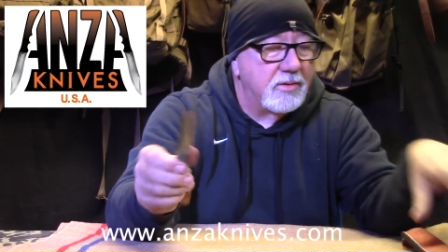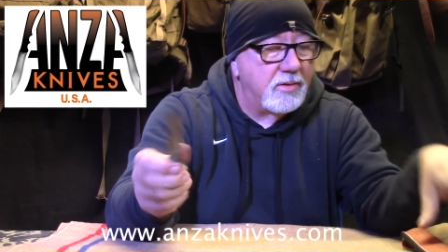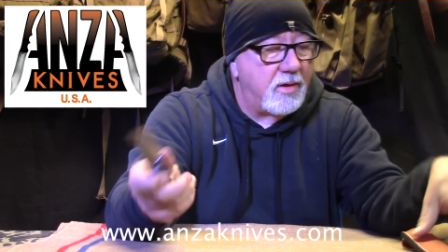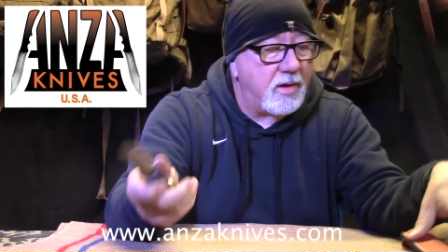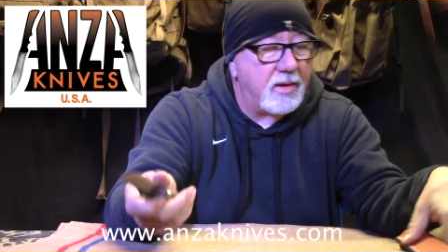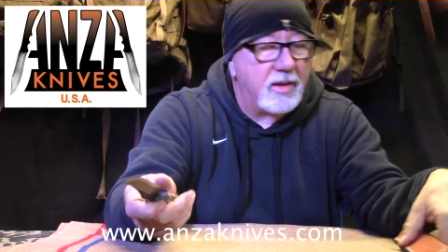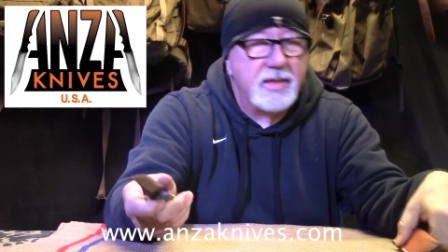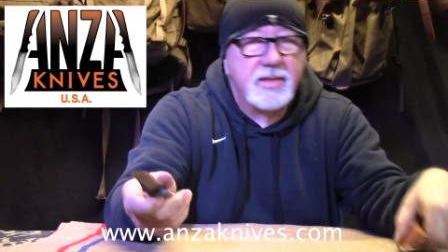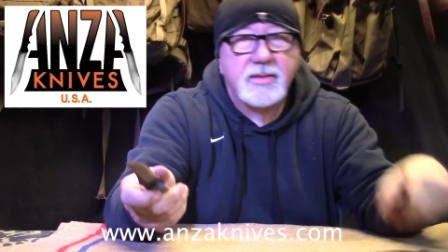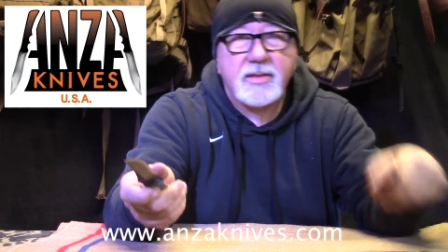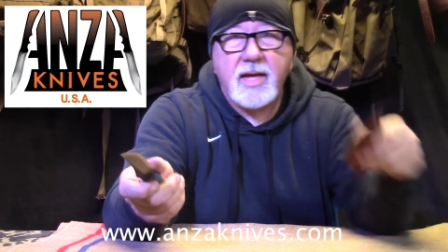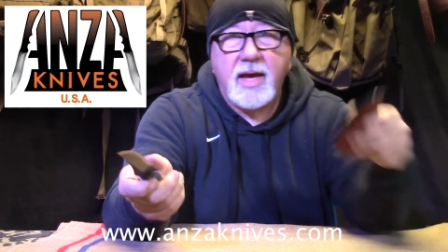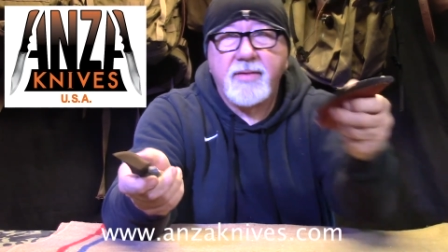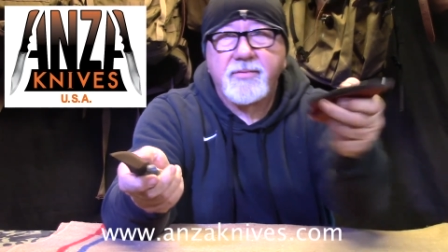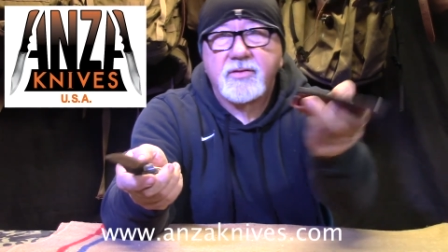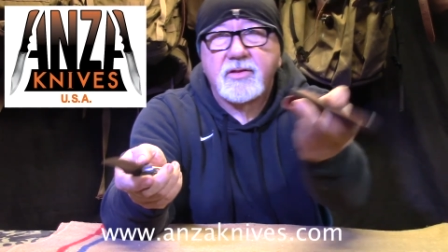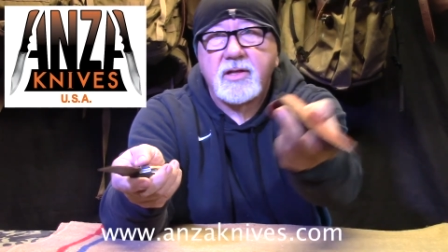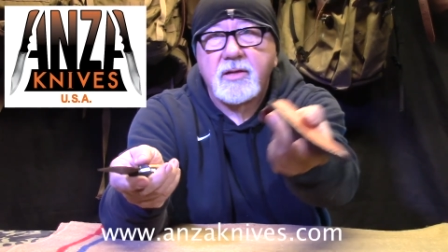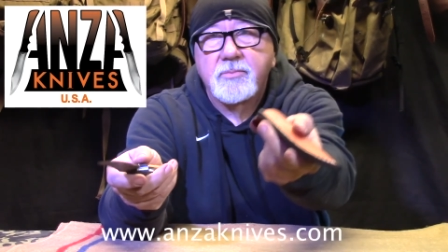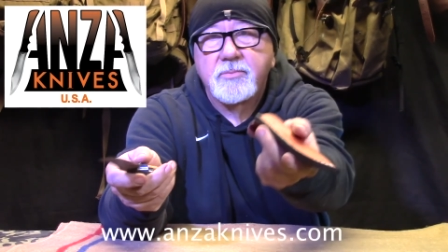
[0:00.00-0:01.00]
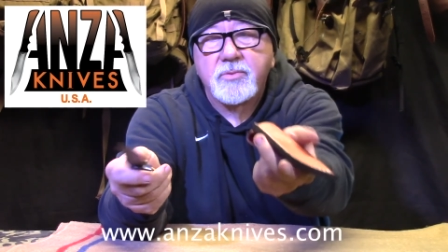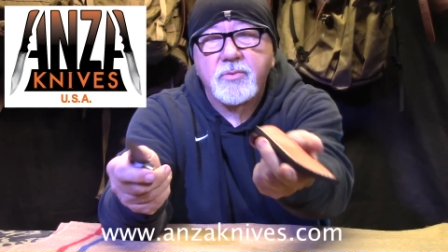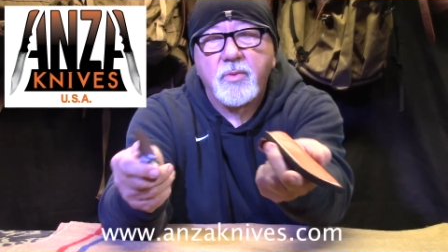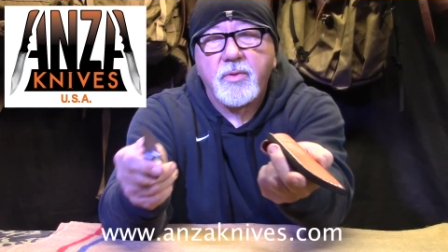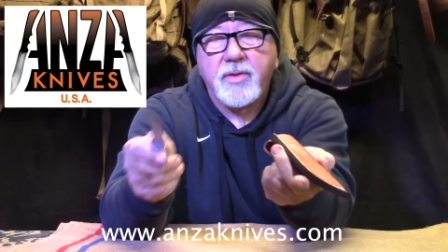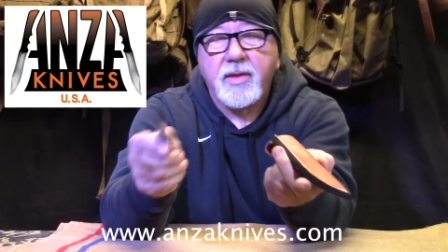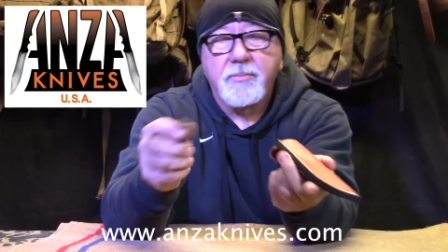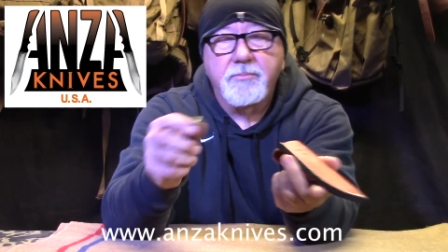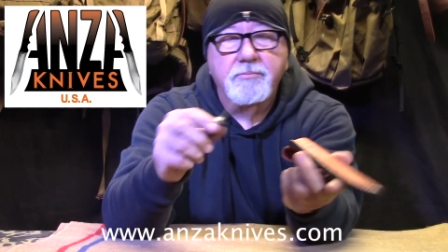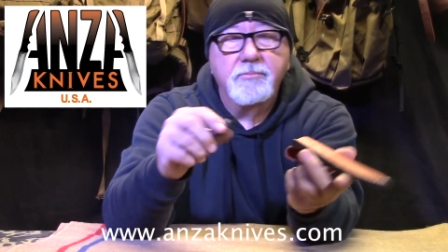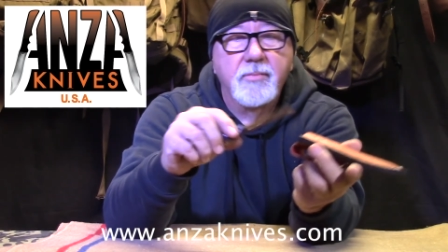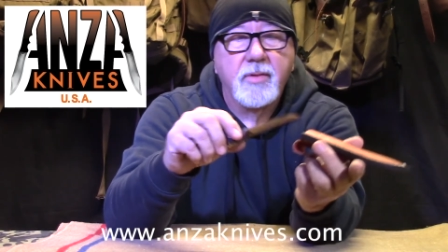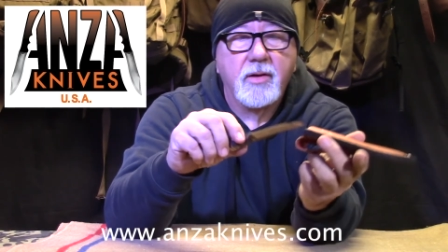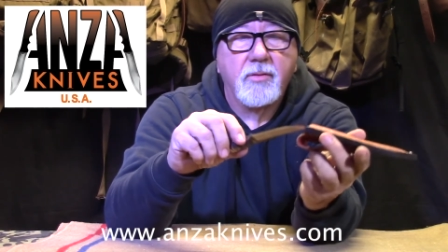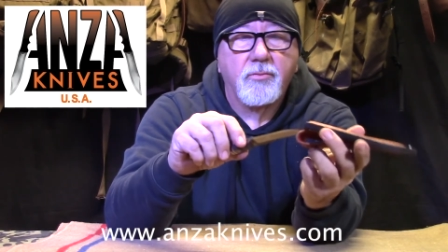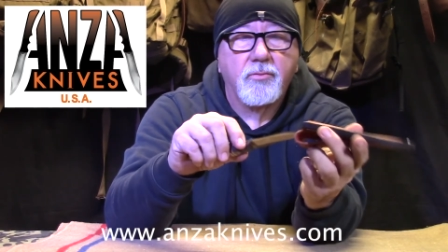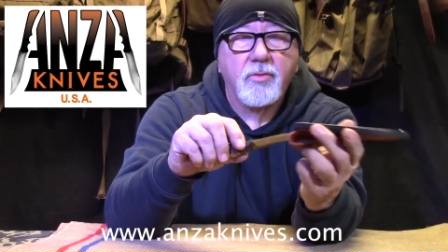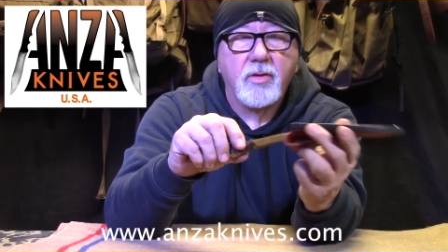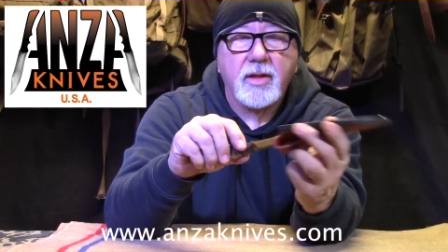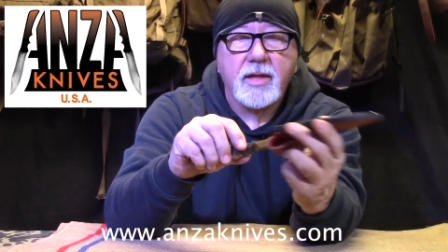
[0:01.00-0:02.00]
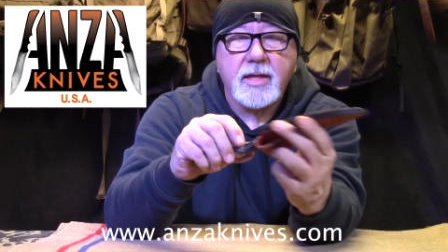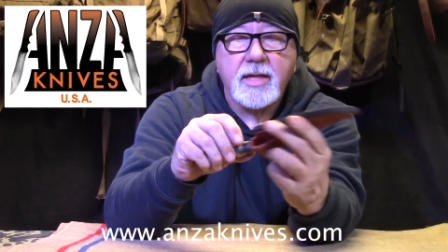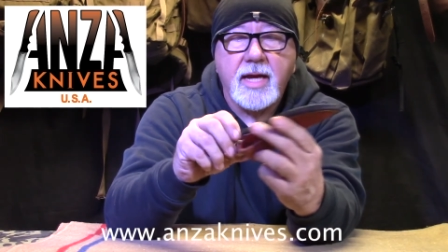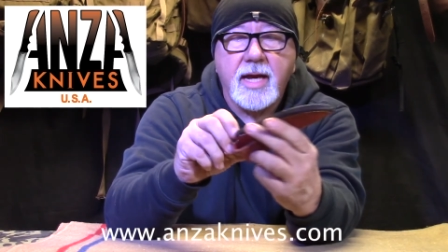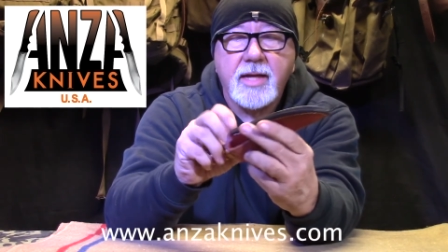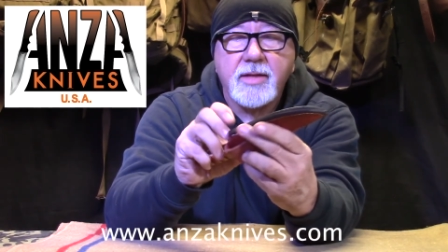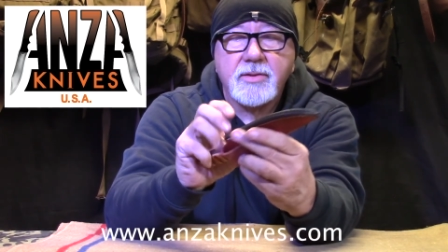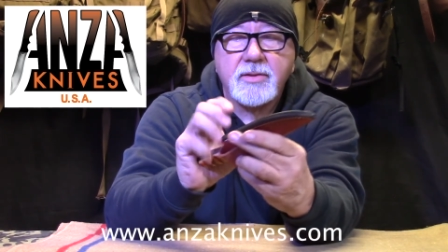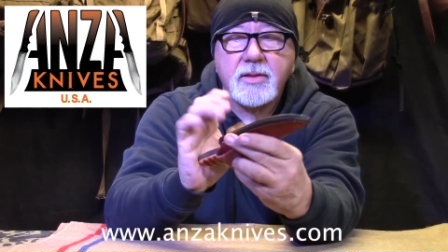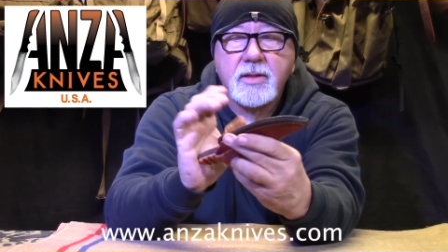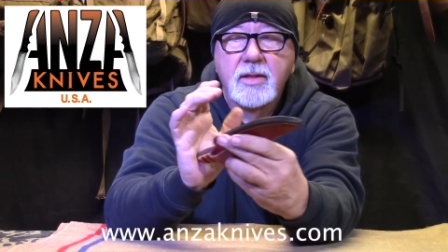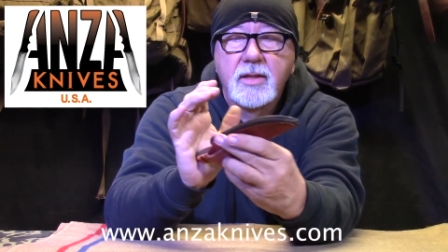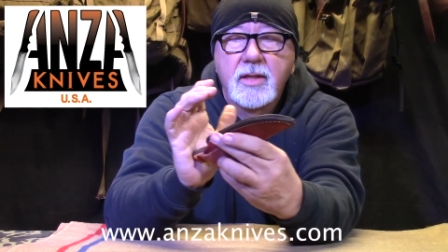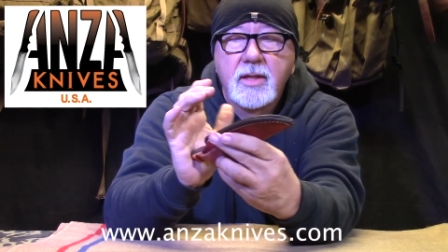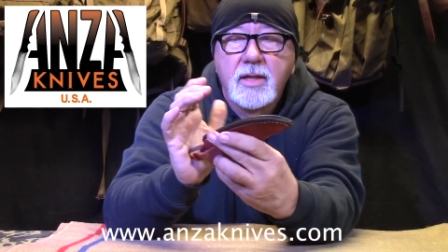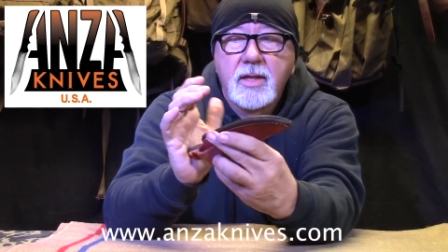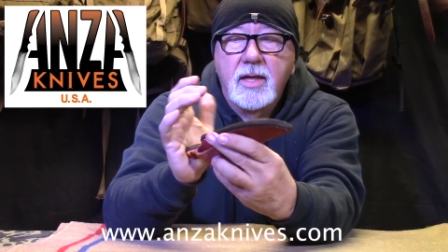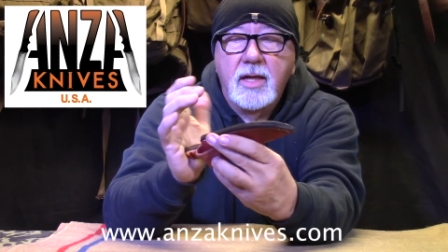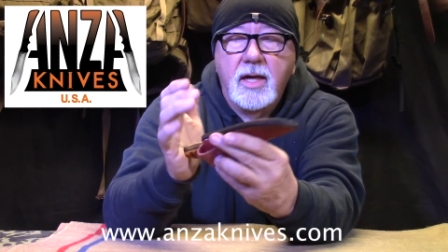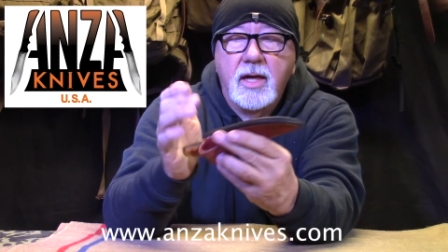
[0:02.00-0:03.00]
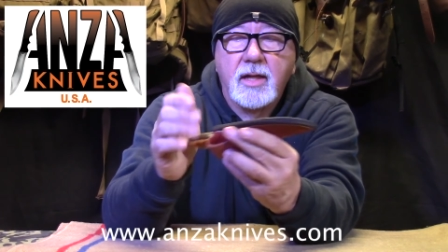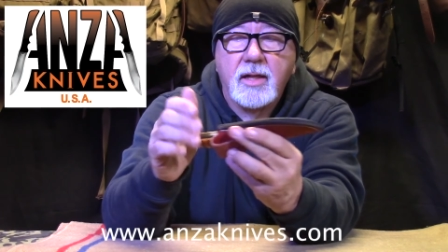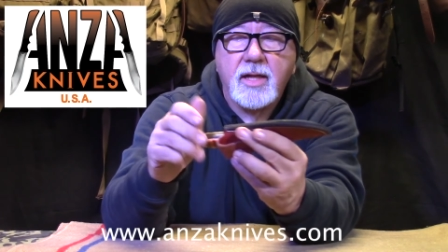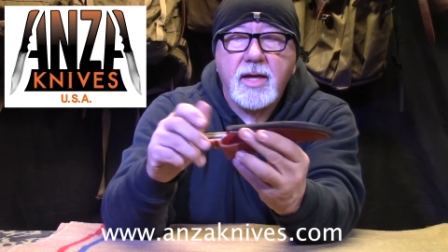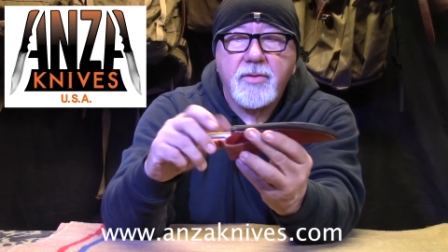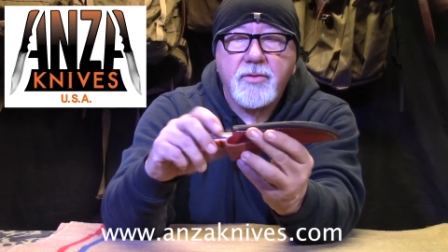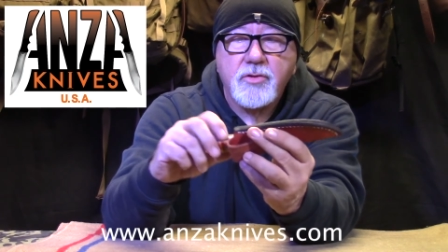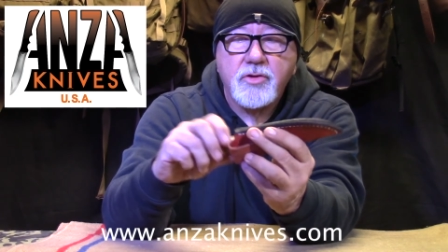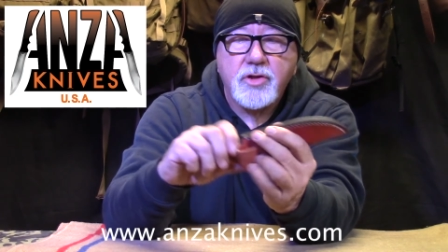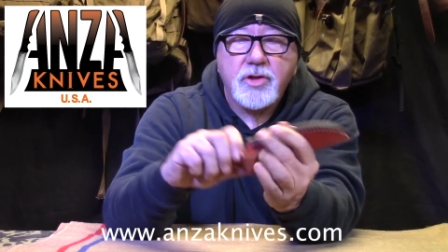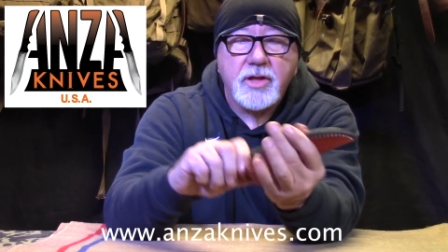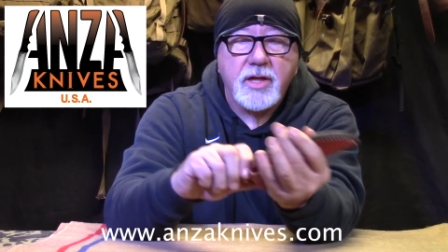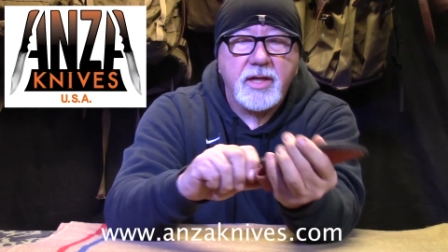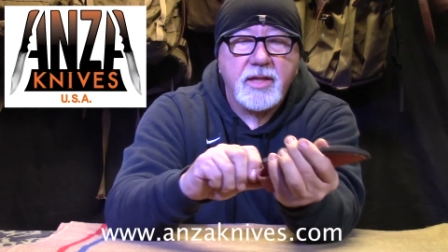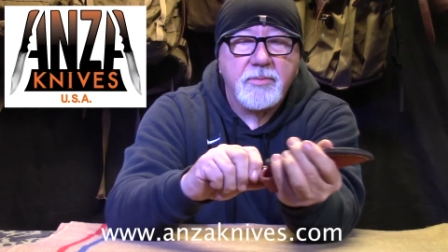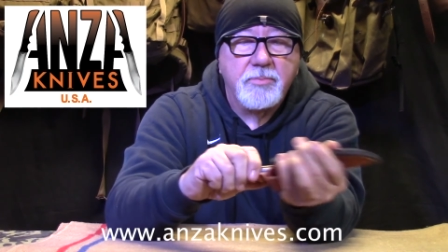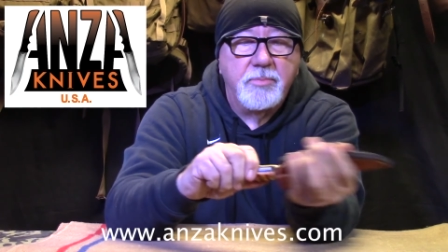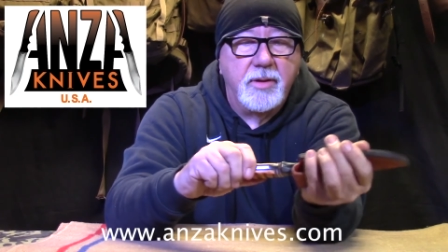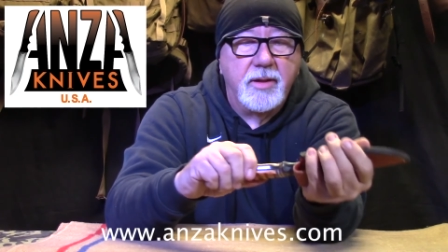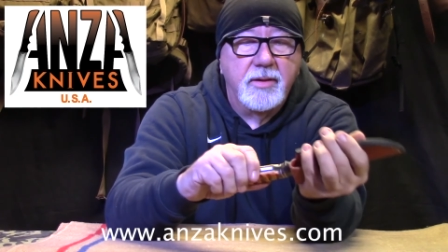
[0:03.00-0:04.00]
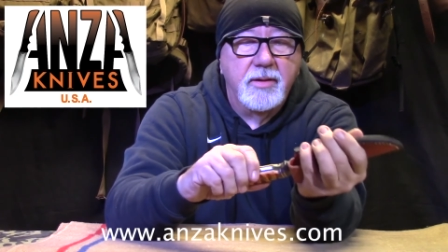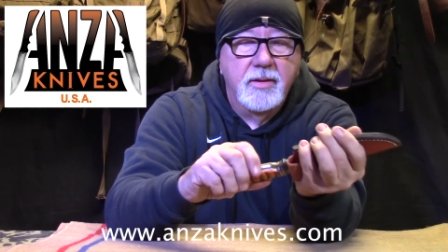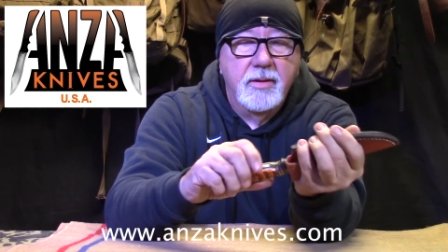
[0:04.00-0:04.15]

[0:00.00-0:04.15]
All of his knives comes with a, a really nice uh, leather sheath, but